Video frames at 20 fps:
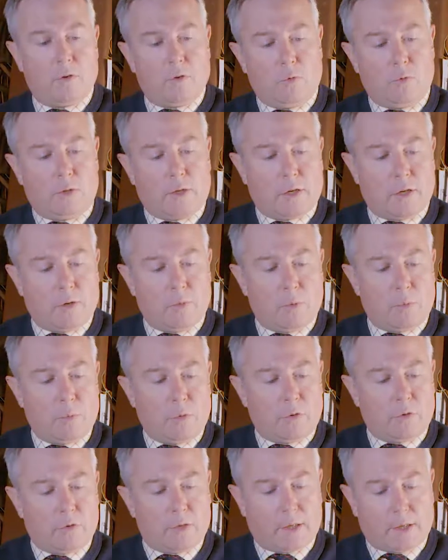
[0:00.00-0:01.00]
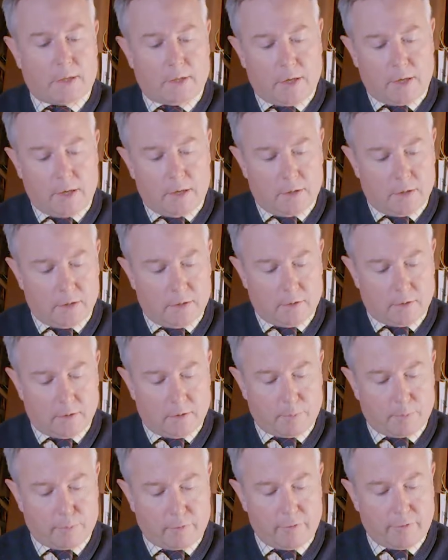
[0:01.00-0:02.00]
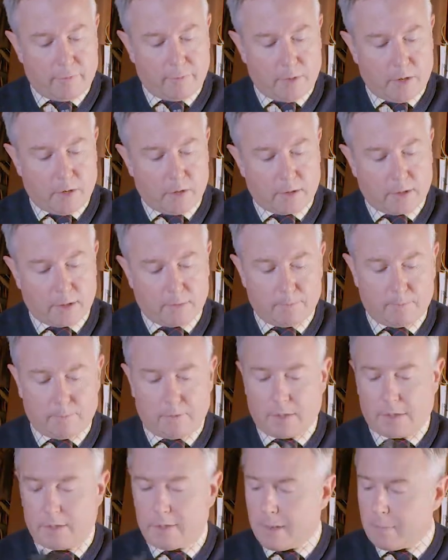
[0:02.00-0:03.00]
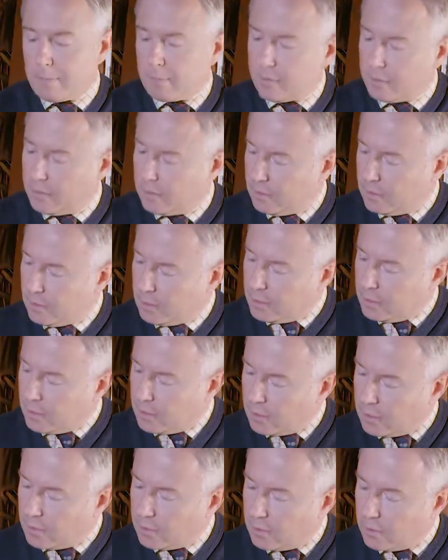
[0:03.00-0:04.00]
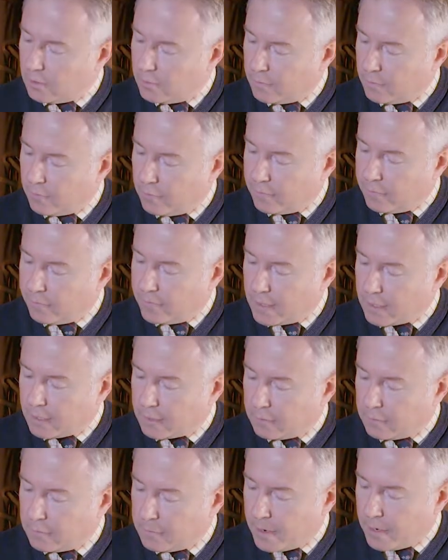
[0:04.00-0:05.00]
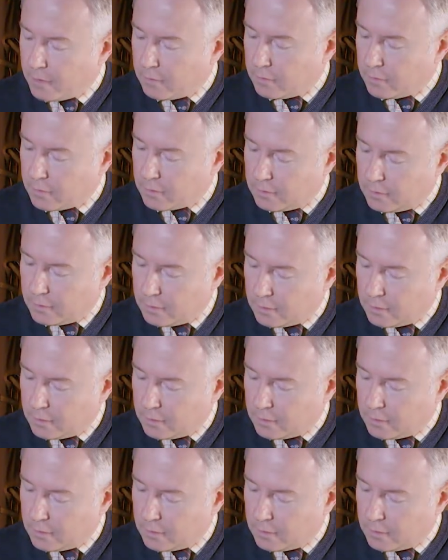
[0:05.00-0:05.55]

also will want to see that the proof marks stamped on the flats of the barrels.